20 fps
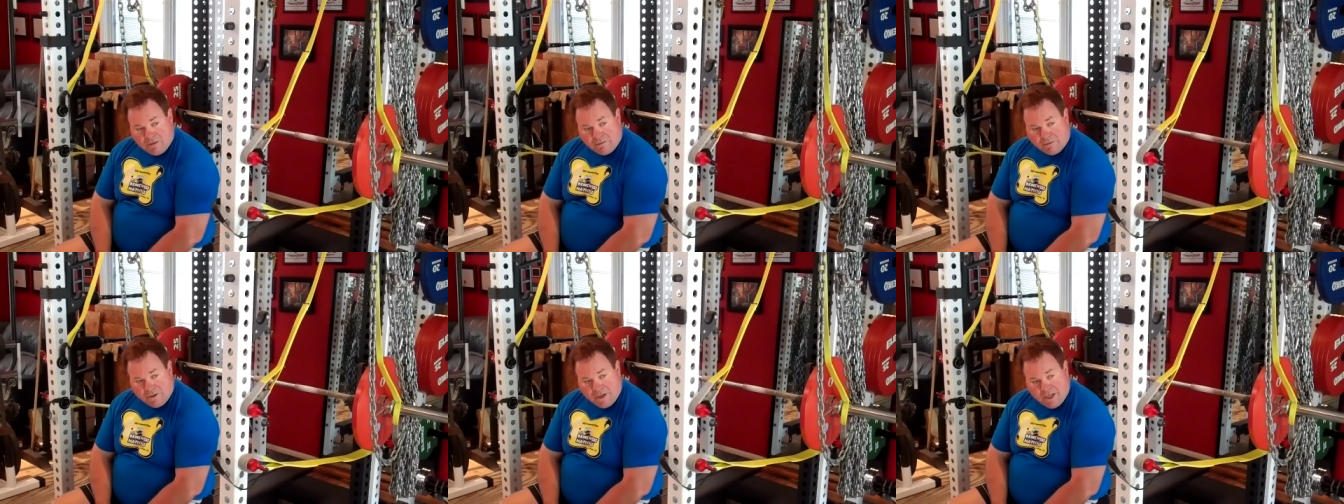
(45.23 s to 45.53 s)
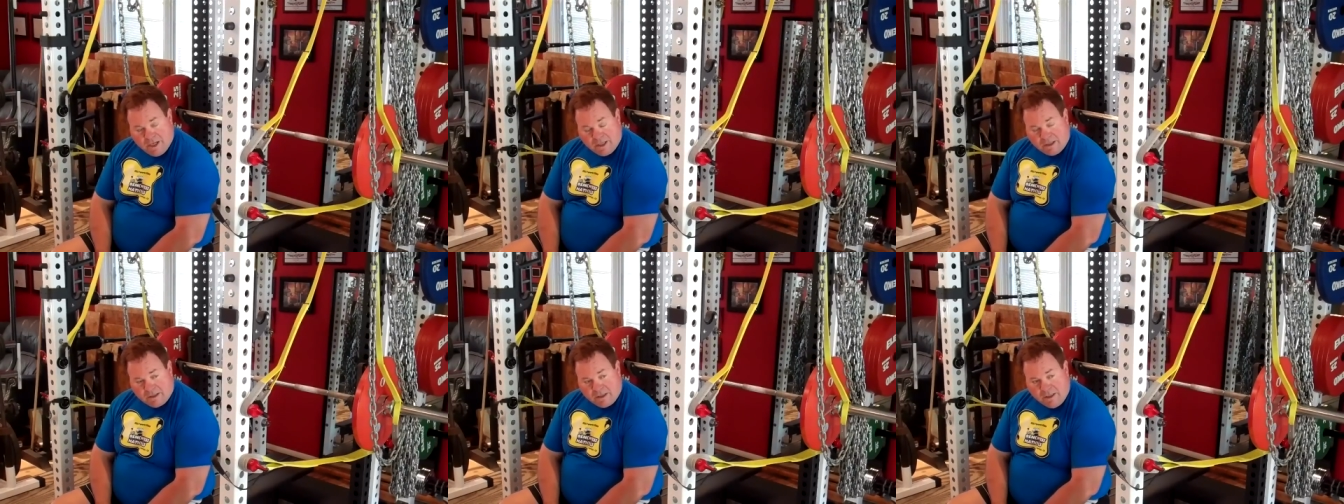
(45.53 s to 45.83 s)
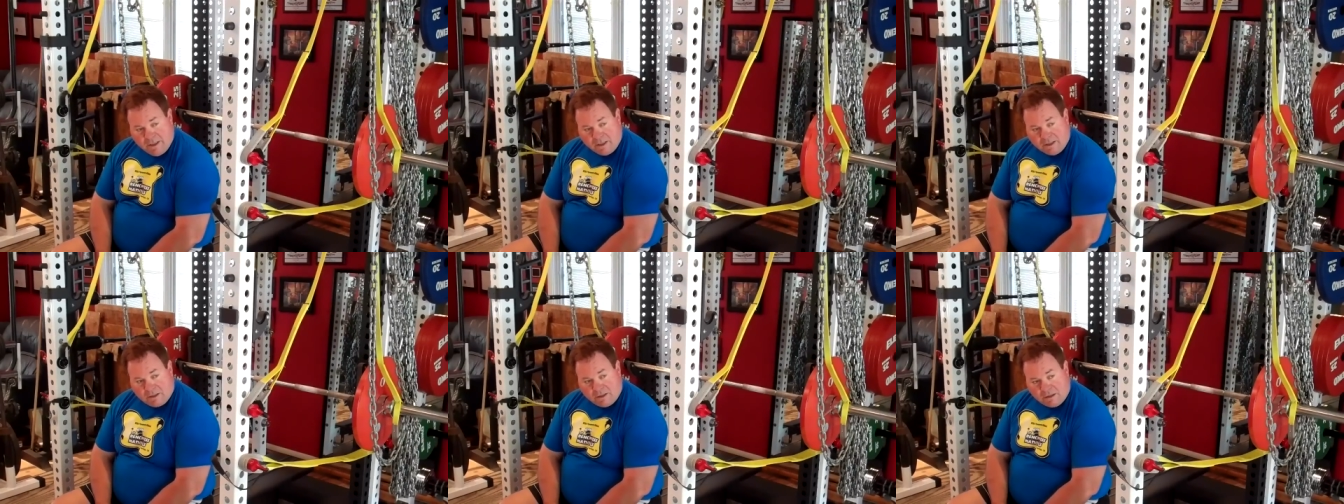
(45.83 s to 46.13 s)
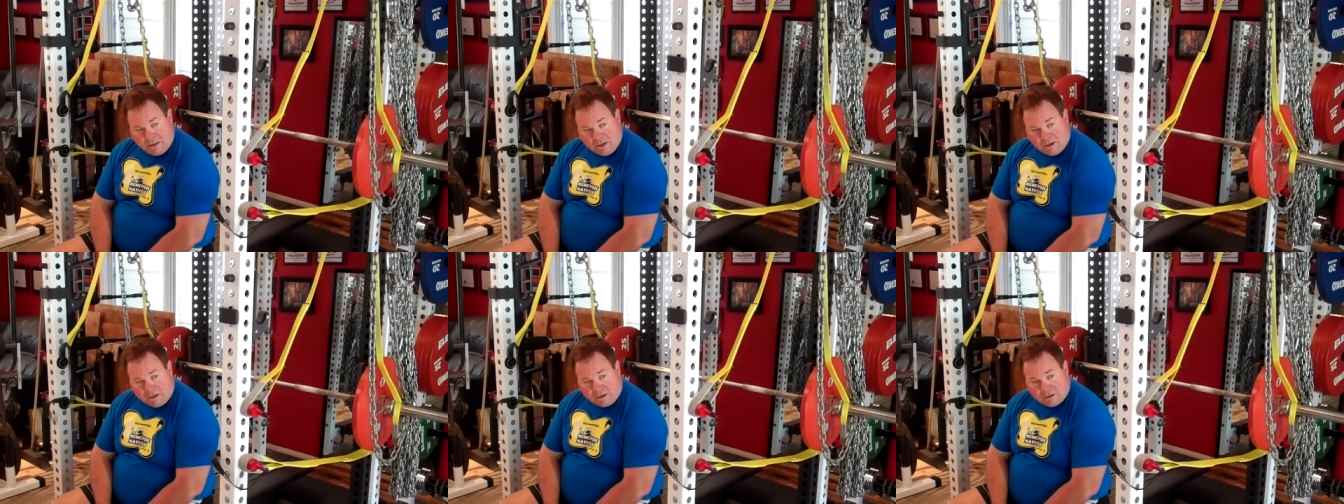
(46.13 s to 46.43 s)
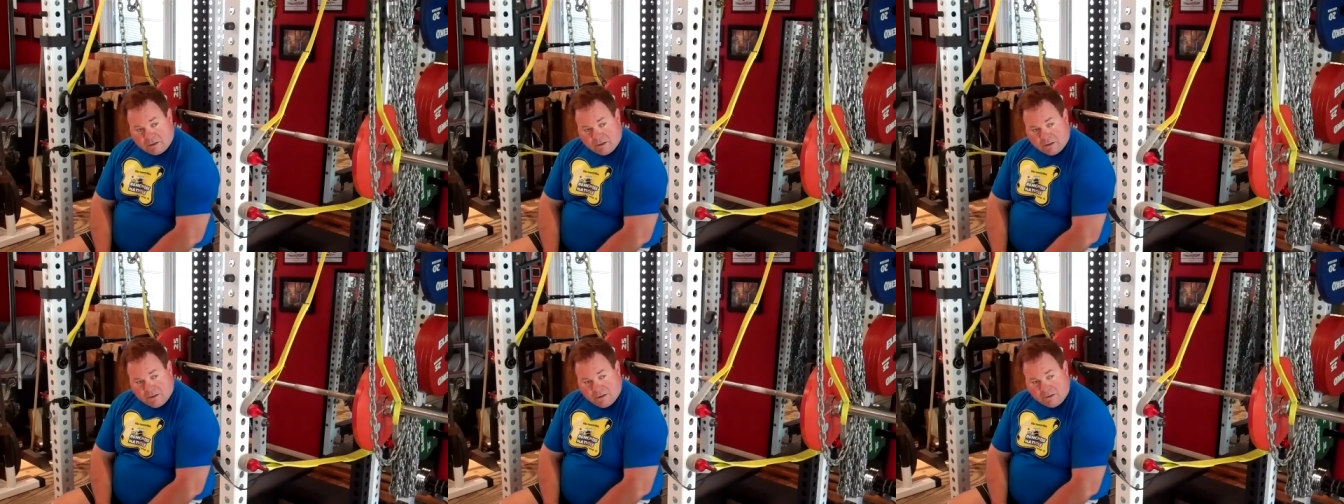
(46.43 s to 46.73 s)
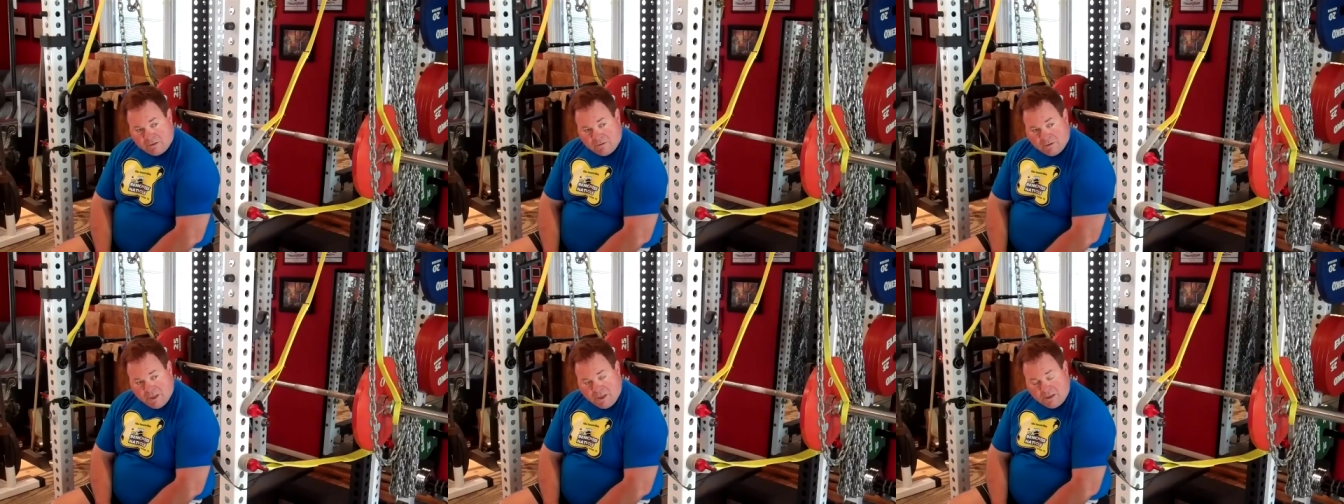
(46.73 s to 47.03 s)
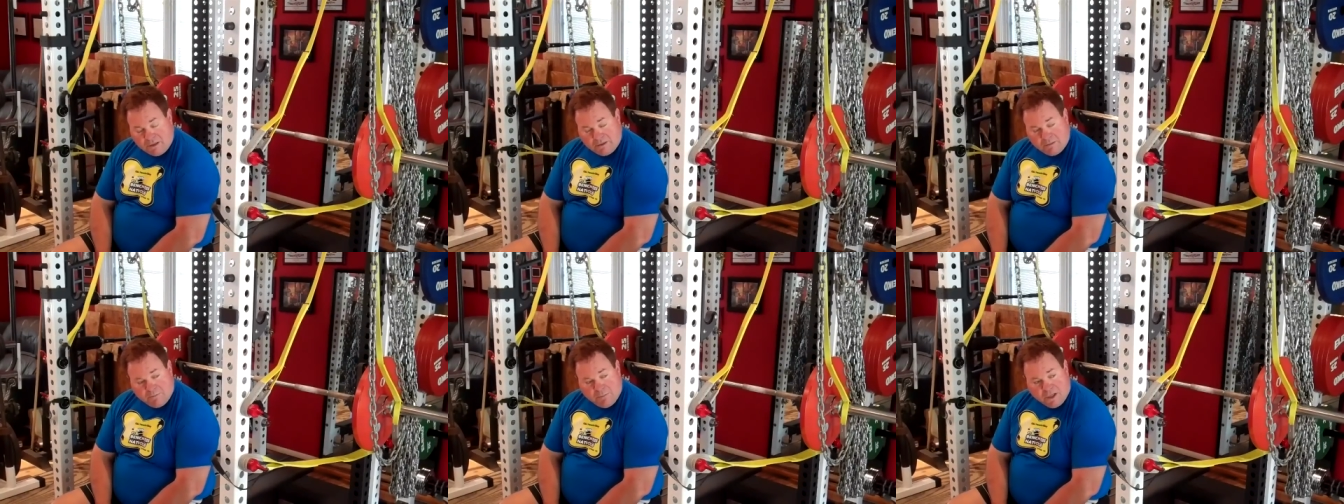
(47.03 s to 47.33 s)
for Anthony Clark, the
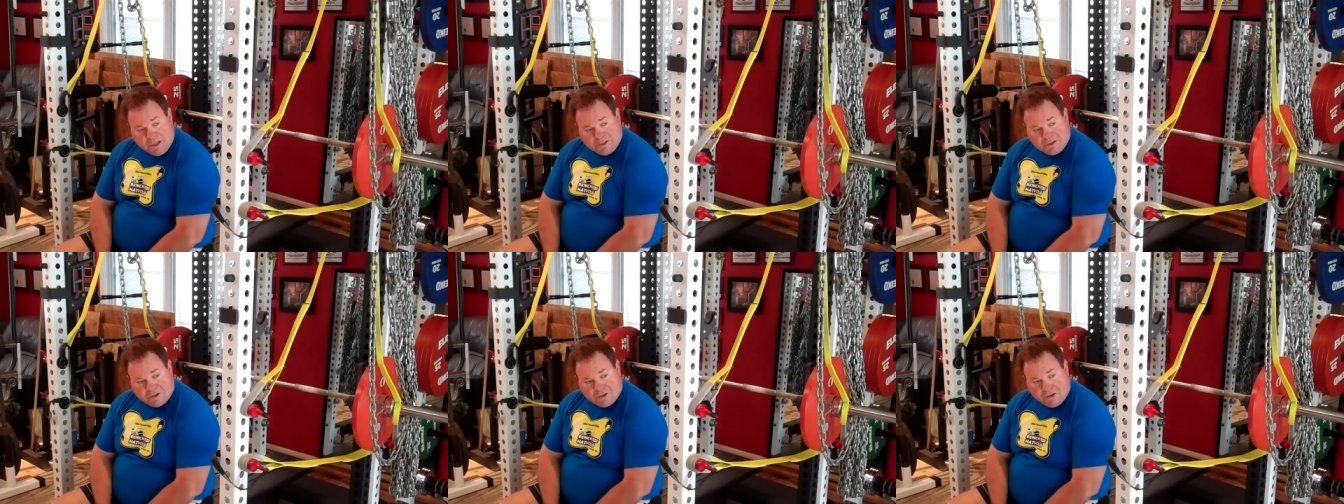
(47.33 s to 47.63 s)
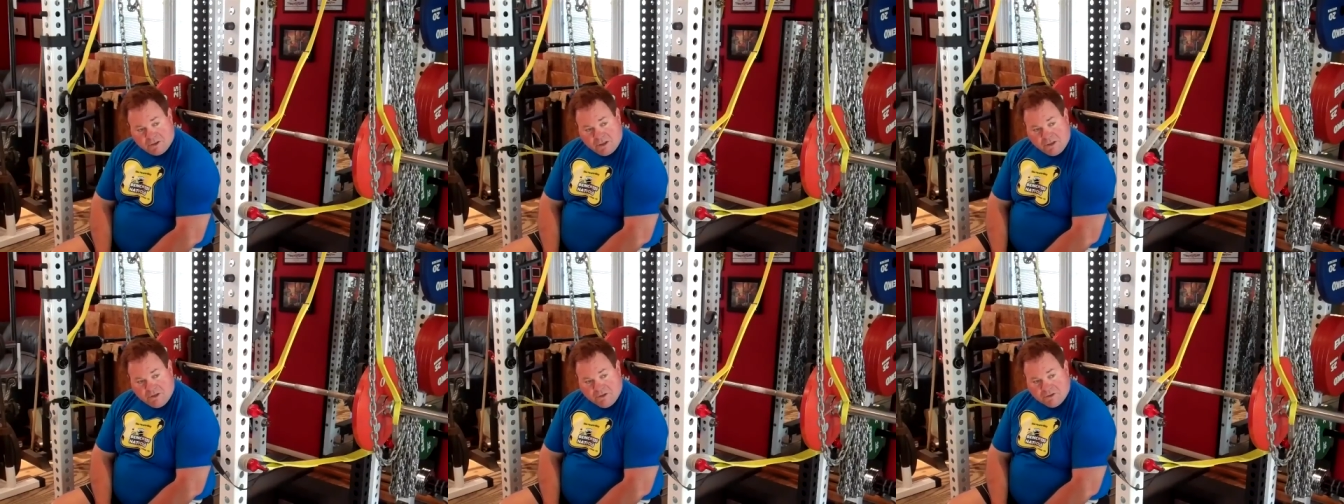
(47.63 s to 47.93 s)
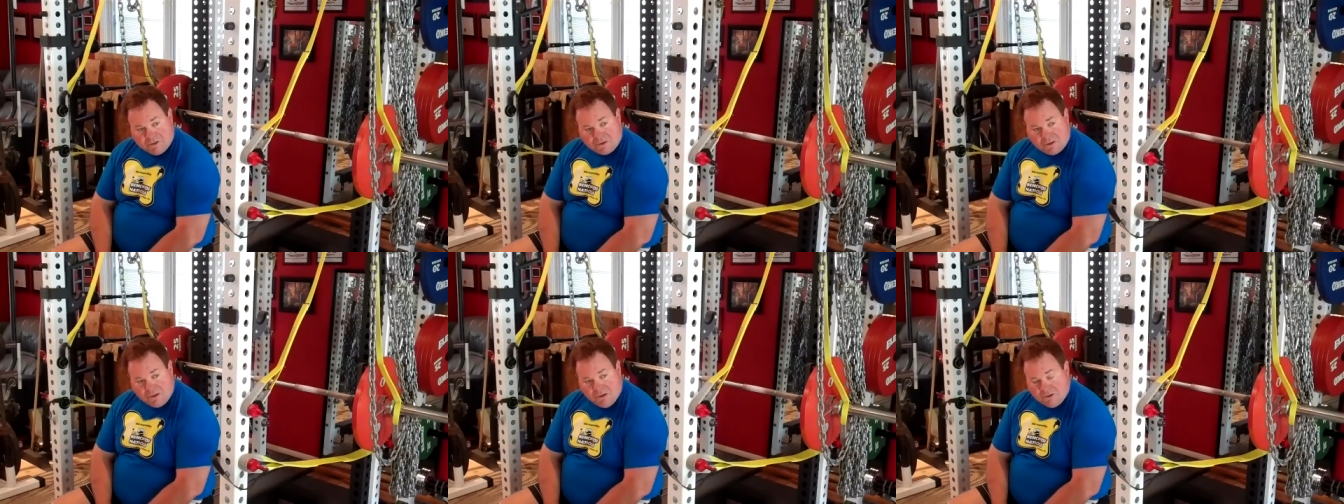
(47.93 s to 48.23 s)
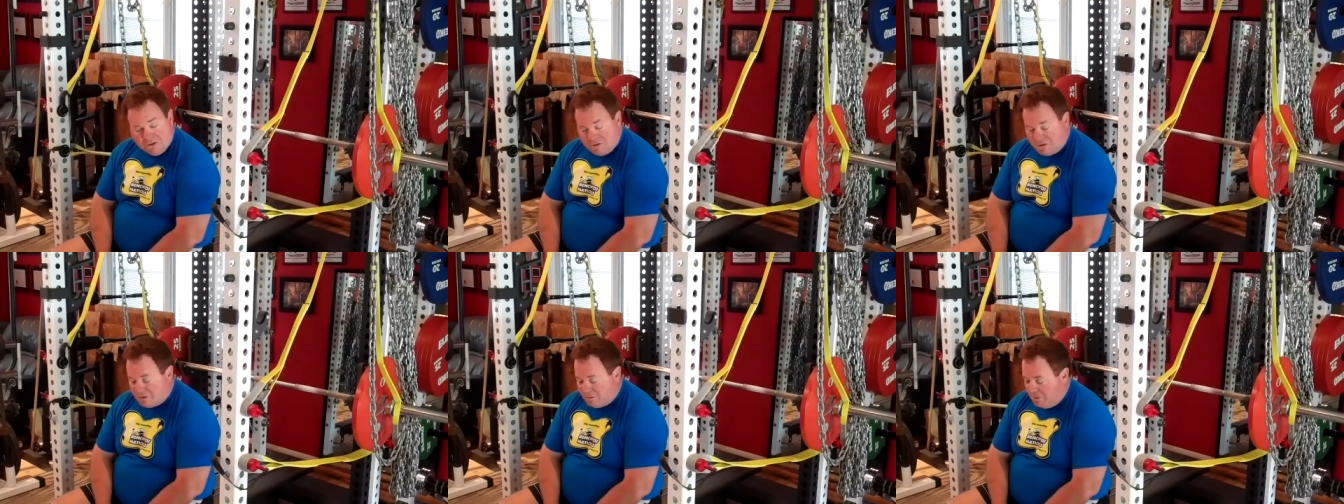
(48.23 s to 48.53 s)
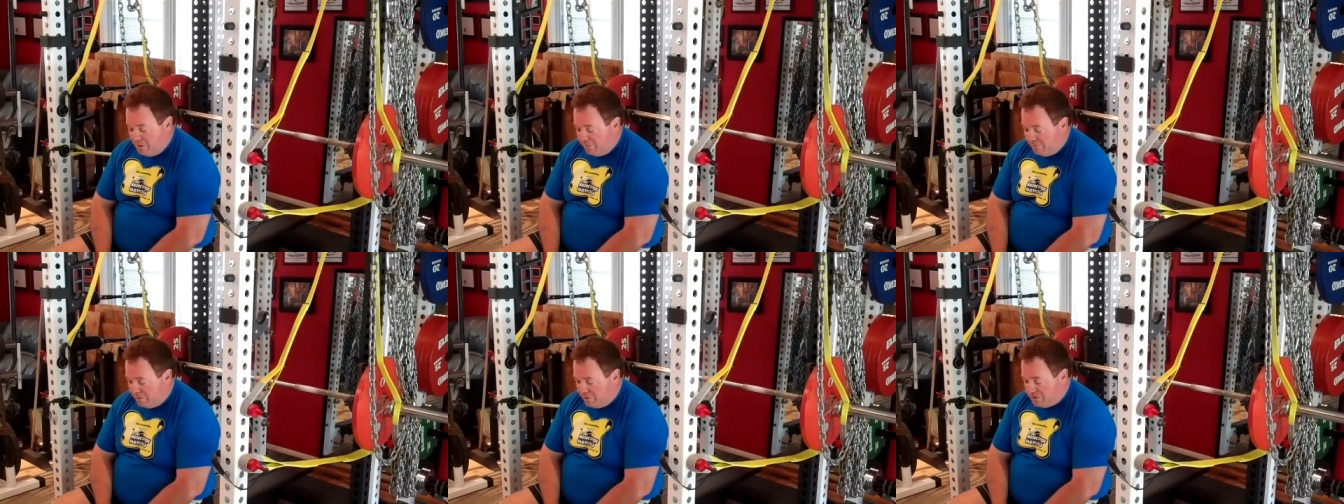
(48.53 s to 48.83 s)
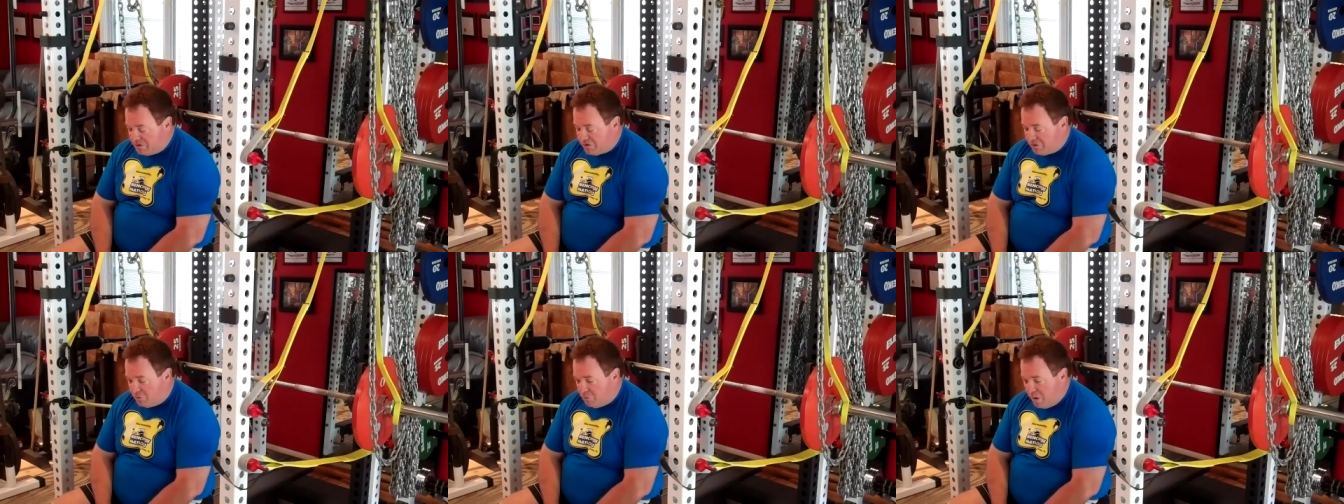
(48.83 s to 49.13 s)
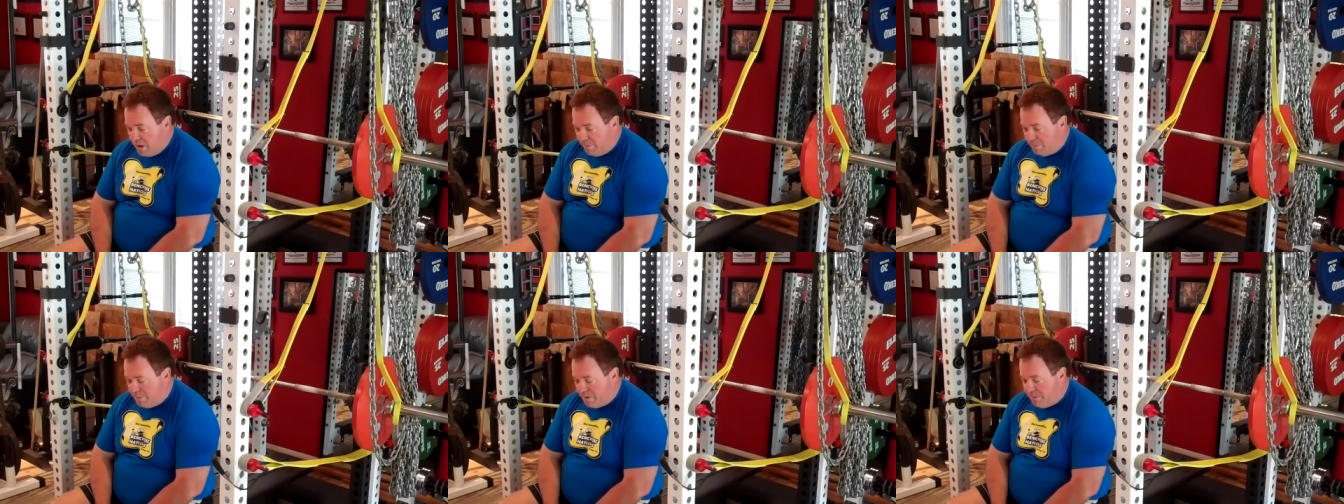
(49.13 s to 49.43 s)
great bencher that used to use the reverse
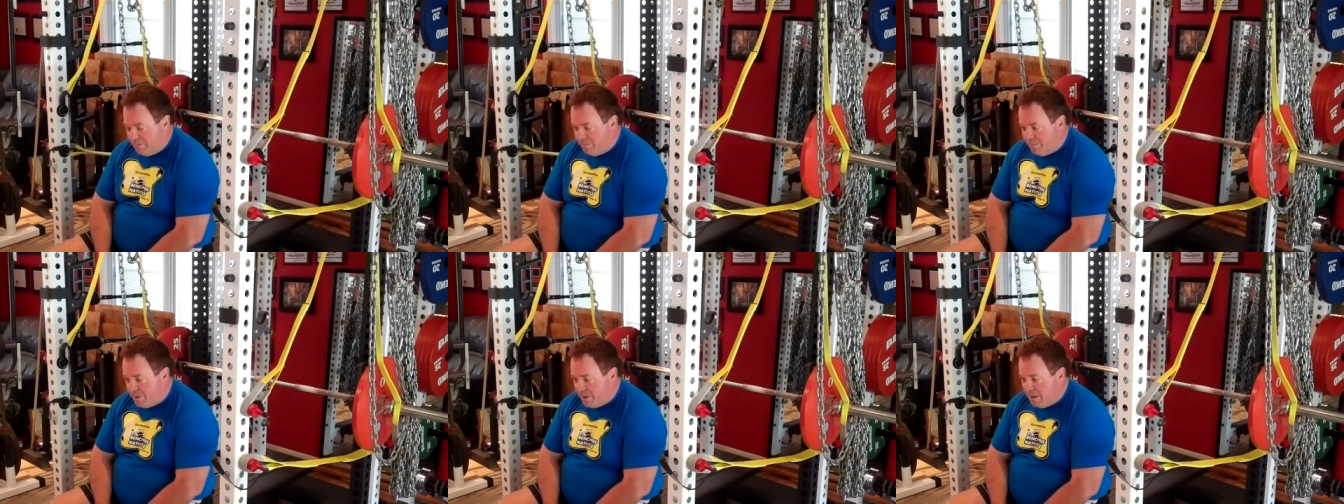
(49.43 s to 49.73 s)
grip.